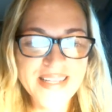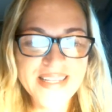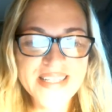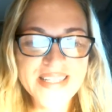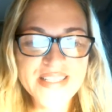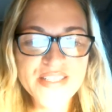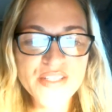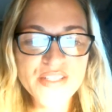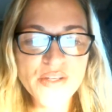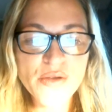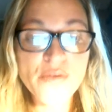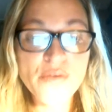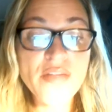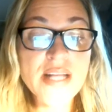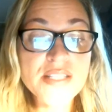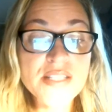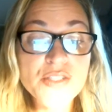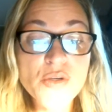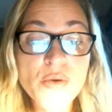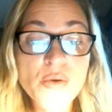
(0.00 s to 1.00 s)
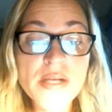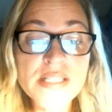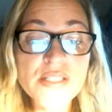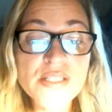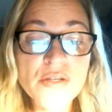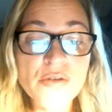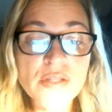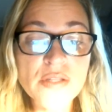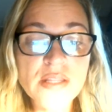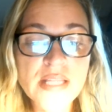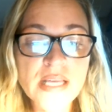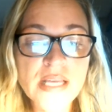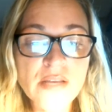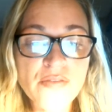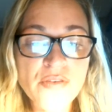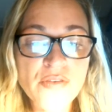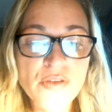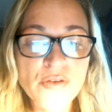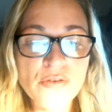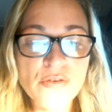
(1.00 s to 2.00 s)
So that's always a good thing
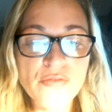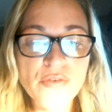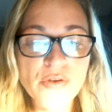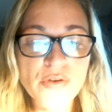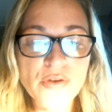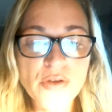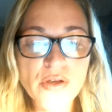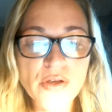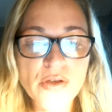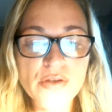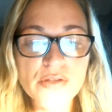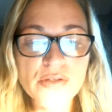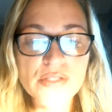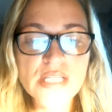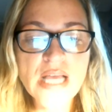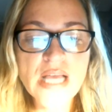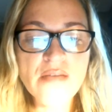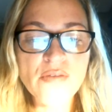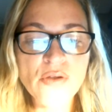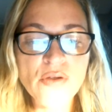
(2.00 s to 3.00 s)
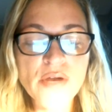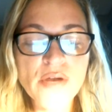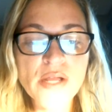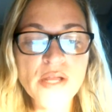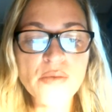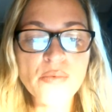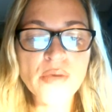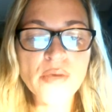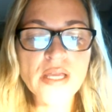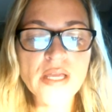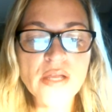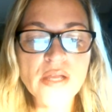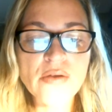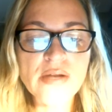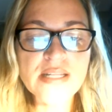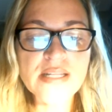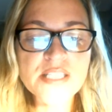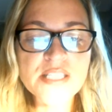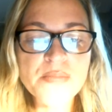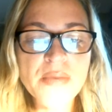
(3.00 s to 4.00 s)
for you, Virgos. Have a great week.
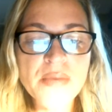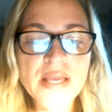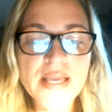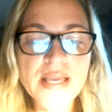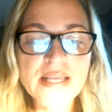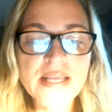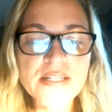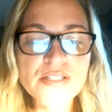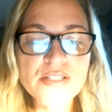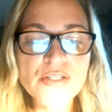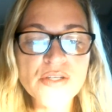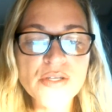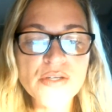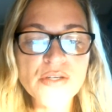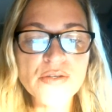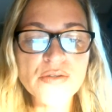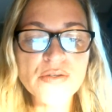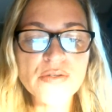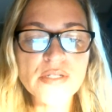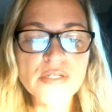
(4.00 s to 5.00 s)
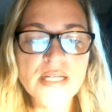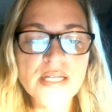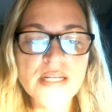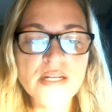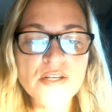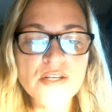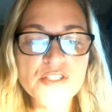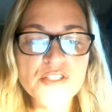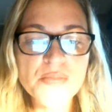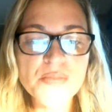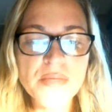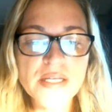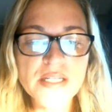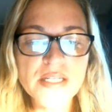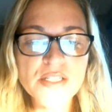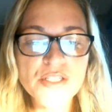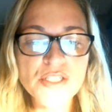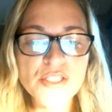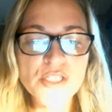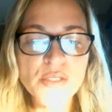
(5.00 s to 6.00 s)
Great speaking to you, and I'll speak
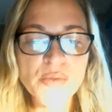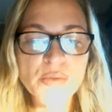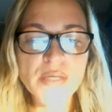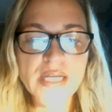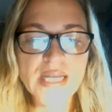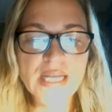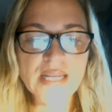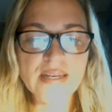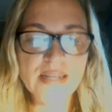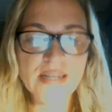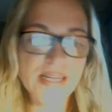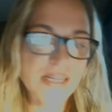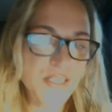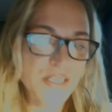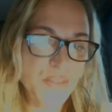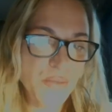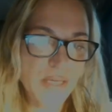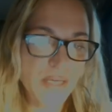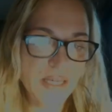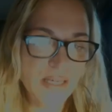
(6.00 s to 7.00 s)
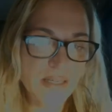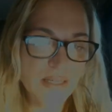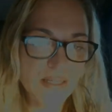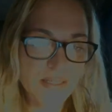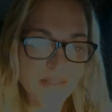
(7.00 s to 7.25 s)
to you again next week.